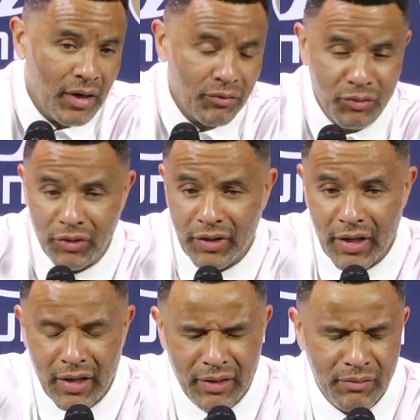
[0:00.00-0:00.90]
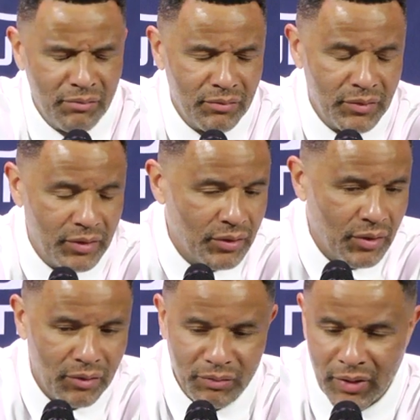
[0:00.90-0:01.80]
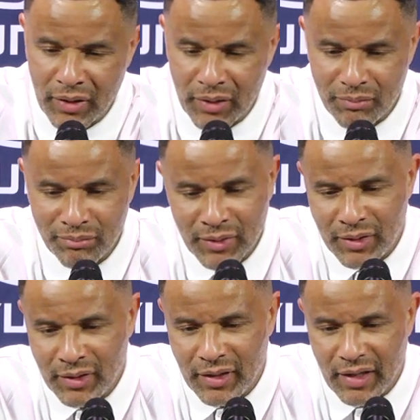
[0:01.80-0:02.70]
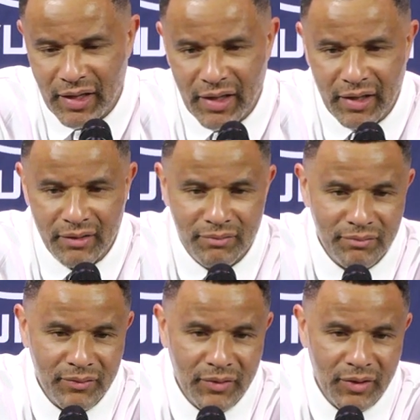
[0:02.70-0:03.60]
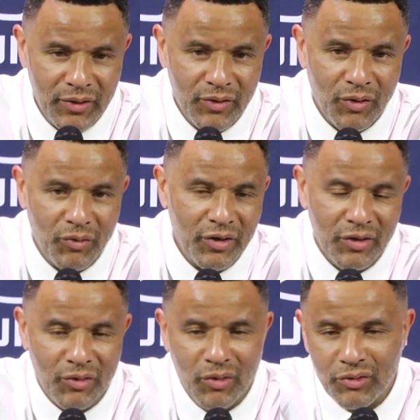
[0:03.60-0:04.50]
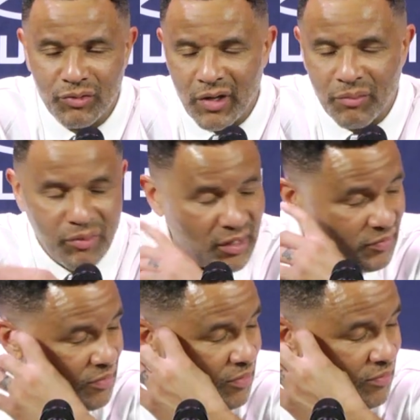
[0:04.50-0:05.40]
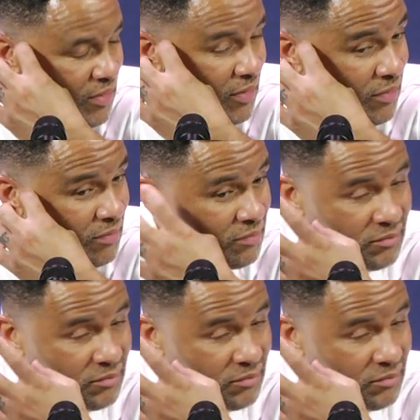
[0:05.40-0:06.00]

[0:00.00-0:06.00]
Rudy Gay, you know. And, you know, when you're going through that process, like,